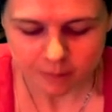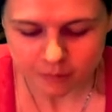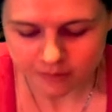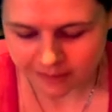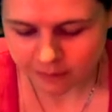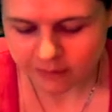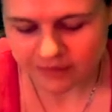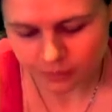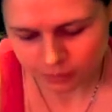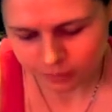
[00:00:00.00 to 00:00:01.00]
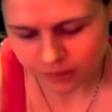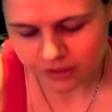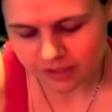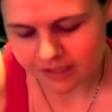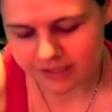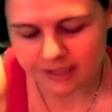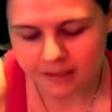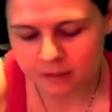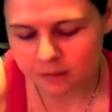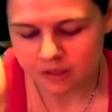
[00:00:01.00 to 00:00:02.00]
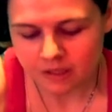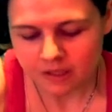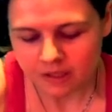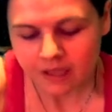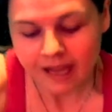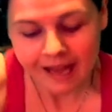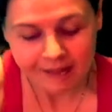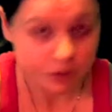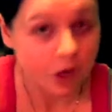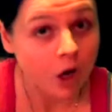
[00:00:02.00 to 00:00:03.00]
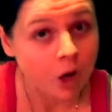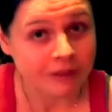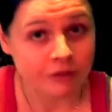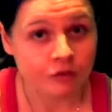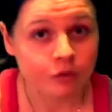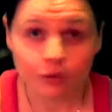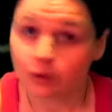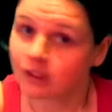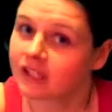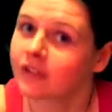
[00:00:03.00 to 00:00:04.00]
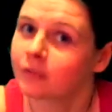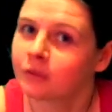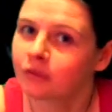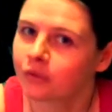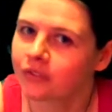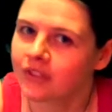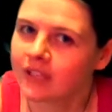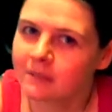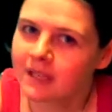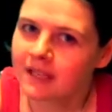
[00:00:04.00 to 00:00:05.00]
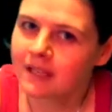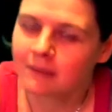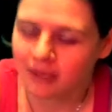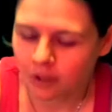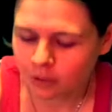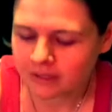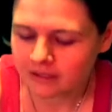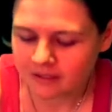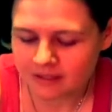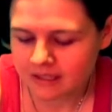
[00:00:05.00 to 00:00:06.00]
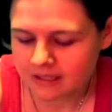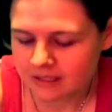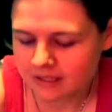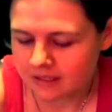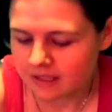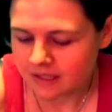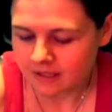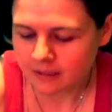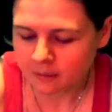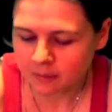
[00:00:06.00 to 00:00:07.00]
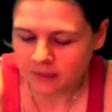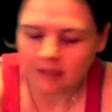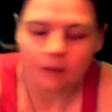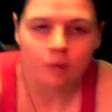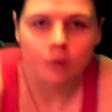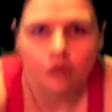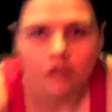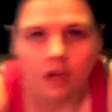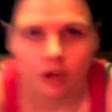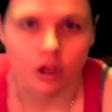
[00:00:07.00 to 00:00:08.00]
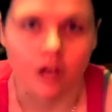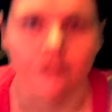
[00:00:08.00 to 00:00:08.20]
But now it's summer, and now I've got all my shoes organised, which you'll see in a minute in my cupboard, and they'll be get worn a lot